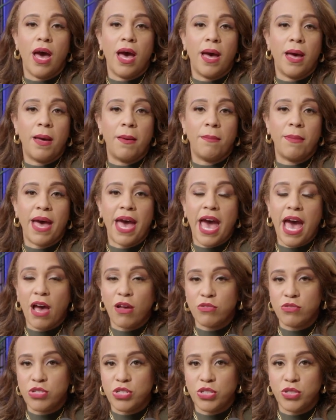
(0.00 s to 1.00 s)

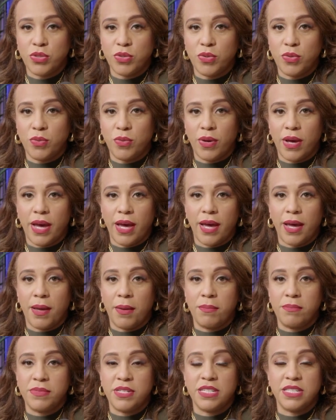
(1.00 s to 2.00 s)
how to
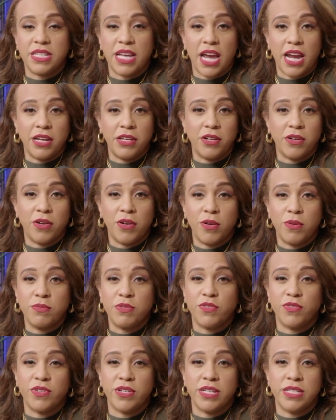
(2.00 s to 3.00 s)
design your
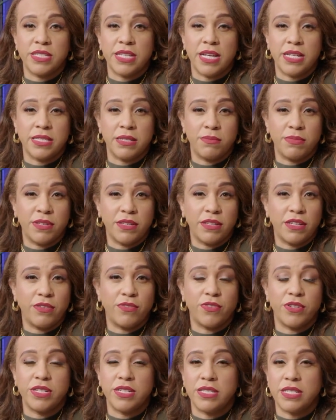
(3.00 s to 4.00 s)
homes for accessibility
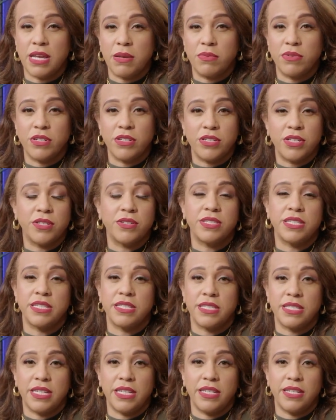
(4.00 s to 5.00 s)
for disabled adults
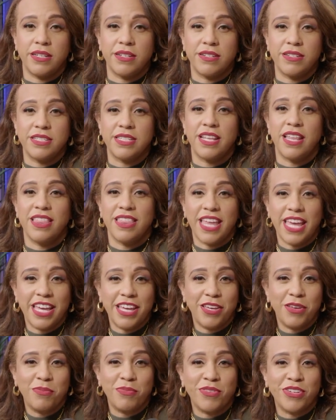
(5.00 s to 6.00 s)
and seniors.
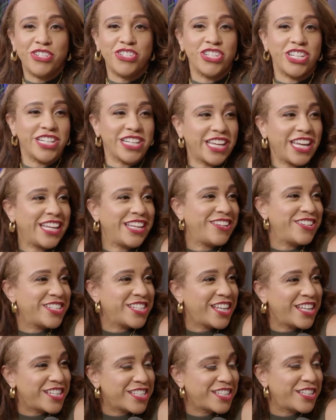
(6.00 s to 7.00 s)
Thank you, Bridget. Can you
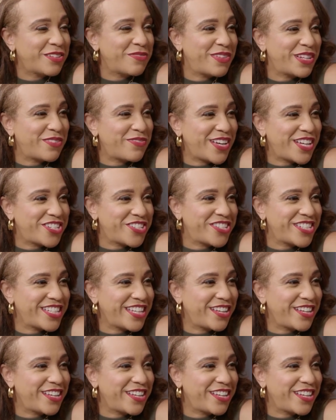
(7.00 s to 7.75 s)
tell us a little bit about